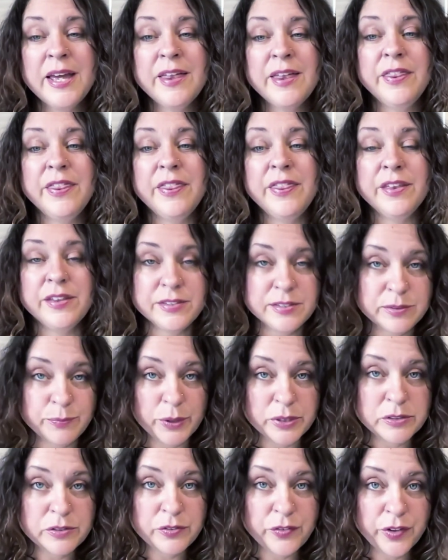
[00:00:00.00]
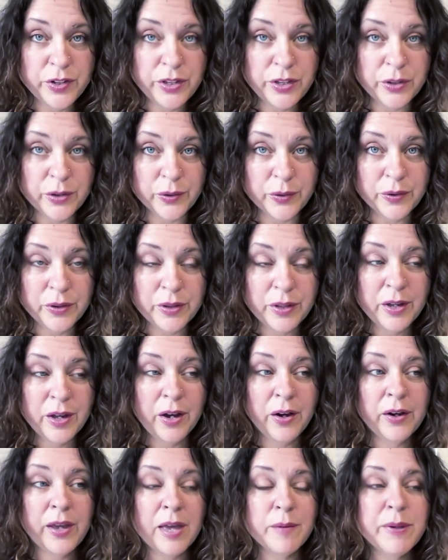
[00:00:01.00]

This one's for you, okay?